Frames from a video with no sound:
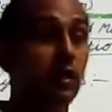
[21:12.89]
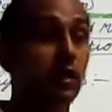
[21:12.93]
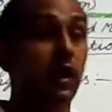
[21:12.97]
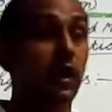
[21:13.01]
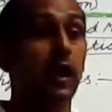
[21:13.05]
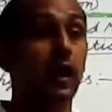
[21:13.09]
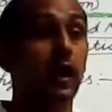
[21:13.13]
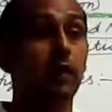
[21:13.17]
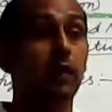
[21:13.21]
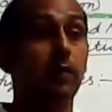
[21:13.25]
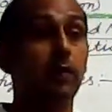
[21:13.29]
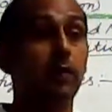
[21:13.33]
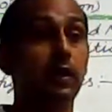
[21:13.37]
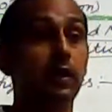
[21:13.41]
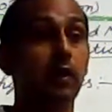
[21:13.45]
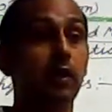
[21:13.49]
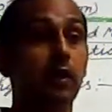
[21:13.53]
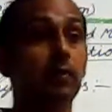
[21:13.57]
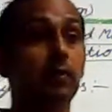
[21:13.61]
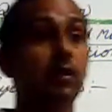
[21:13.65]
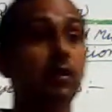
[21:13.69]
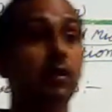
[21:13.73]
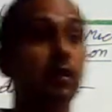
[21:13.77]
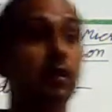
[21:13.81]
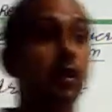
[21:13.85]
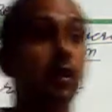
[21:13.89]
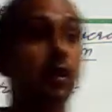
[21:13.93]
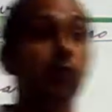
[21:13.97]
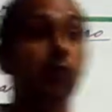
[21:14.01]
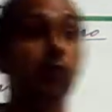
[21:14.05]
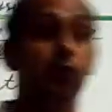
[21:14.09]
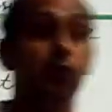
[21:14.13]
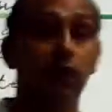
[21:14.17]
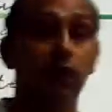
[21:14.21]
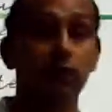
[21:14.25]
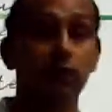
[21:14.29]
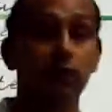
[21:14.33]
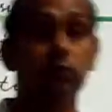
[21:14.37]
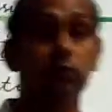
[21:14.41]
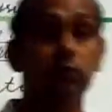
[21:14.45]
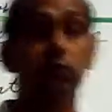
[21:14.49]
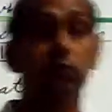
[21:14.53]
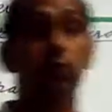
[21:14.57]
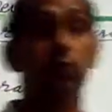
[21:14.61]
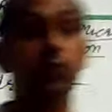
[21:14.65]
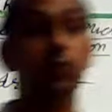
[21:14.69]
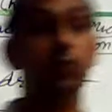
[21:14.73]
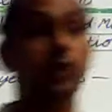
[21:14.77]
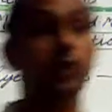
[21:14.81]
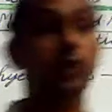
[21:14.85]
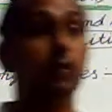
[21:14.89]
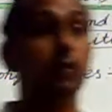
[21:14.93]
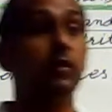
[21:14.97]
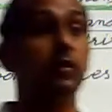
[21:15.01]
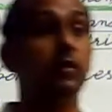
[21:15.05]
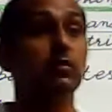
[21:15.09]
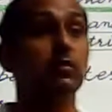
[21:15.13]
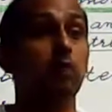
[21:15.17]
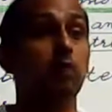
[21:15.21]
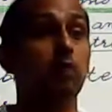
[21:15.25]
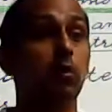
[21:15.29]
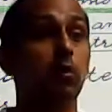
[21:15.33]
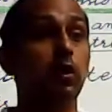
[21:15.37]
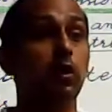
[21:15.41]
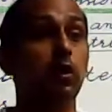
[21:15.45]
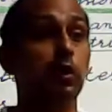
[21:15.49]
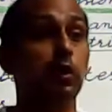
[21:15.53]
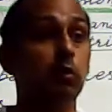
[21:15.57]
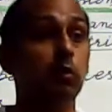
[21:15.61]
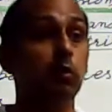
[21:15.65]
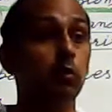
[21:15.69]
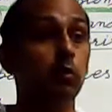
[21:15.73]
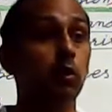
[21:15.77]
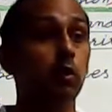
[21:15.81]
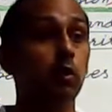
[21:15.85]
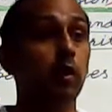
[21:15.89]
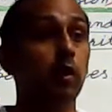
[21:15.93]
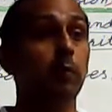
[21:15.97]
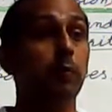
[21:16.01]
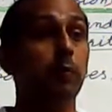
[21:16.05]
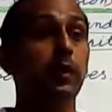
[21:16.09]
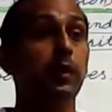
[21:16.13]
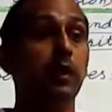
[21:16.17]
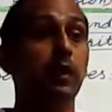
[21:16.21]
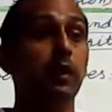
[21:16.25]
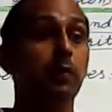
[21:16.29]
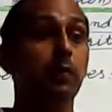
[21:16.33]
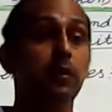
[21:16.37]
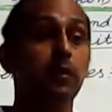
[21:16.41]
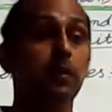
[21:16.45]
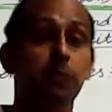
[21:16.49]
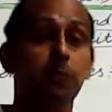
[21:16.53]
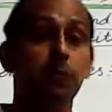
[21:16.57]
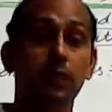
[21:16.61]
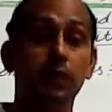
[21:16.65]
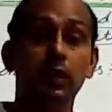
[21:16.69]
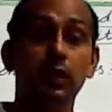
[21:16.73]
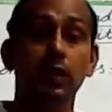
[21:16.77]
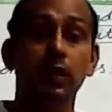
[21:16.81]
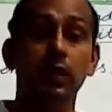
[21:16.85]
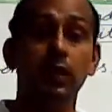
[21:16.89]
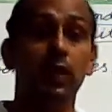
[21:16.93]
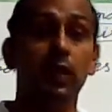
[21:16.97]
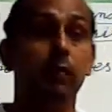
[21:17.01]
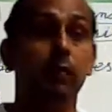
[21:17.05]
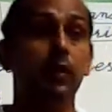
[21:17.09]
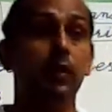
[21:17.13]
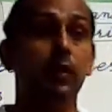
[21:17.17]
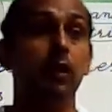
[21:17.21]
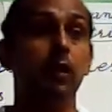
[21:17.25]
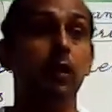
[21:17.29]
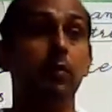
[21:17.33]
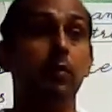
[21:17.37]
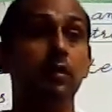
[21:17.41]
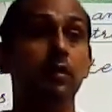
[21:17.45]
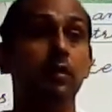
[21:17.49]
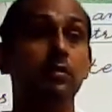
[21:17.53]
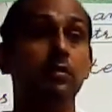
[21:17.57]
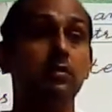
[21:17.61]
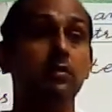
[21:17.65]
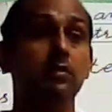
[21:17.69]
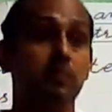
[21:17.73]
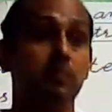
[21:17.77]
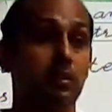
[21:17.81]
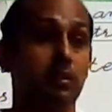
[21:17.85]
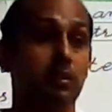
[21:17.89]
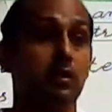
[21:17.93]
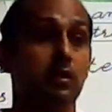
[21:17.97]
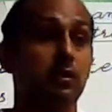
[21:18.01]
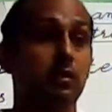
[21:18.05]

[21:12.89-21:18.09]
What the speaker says: and vitamin water soluble vitamin is the only two, vitamin B and vitamin C.